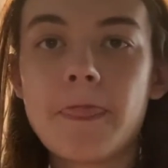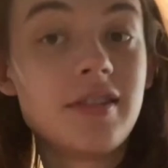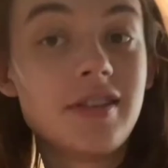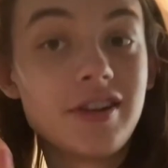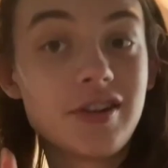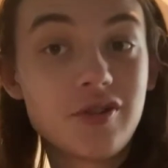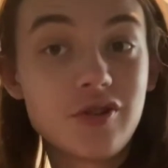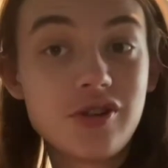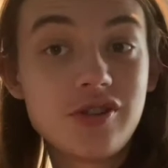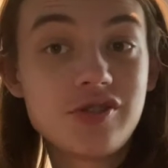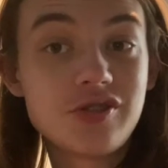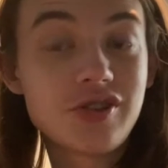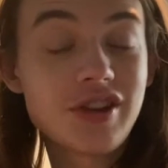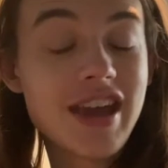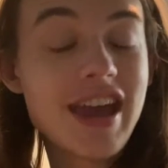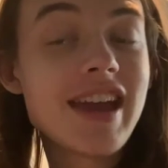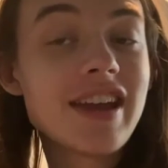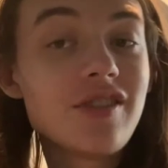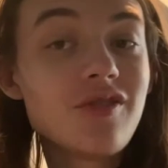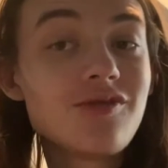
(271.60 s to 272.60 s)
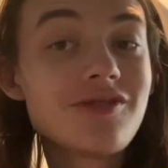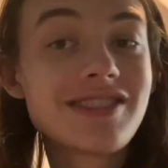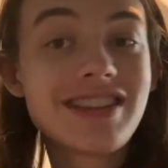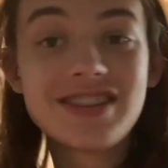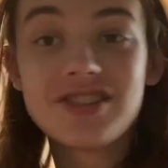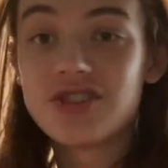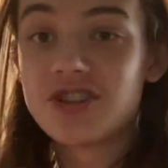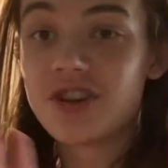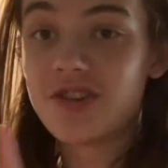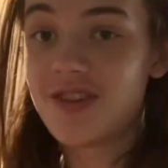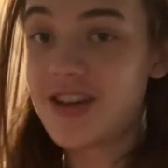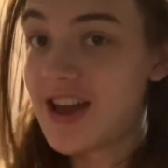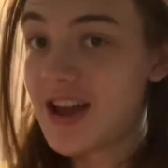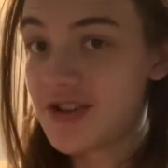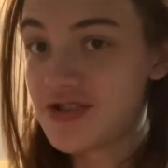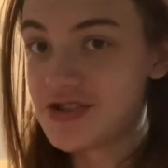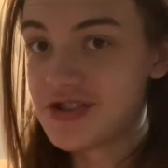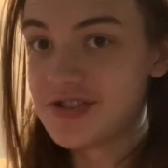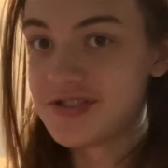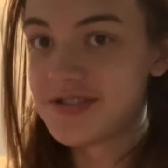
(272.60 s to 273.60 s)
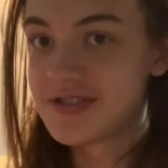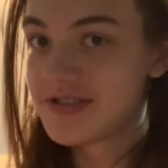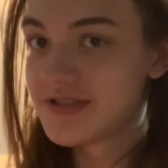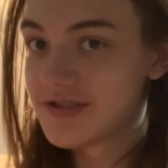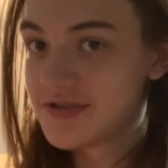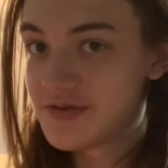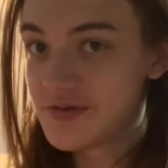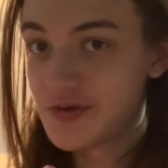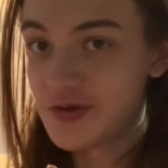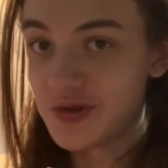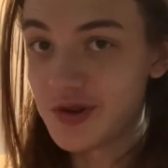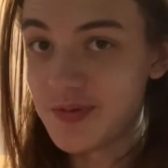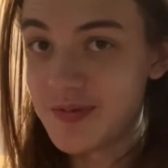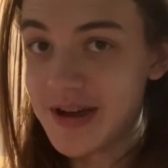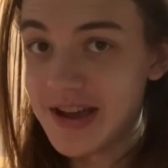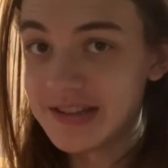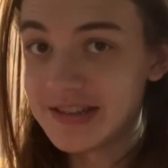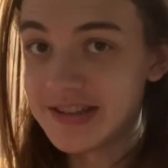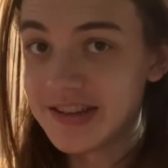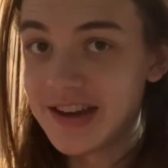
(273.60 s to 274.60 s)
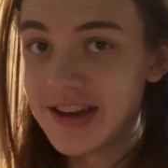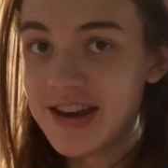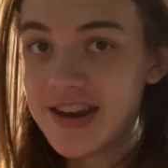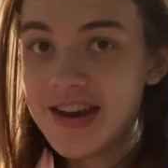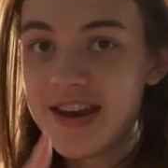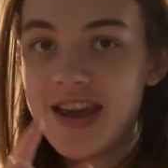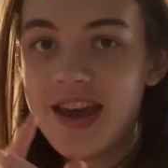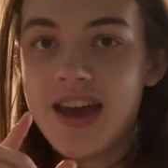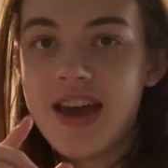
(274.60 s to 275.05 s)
A creature can't use legendary actions while incapacitated,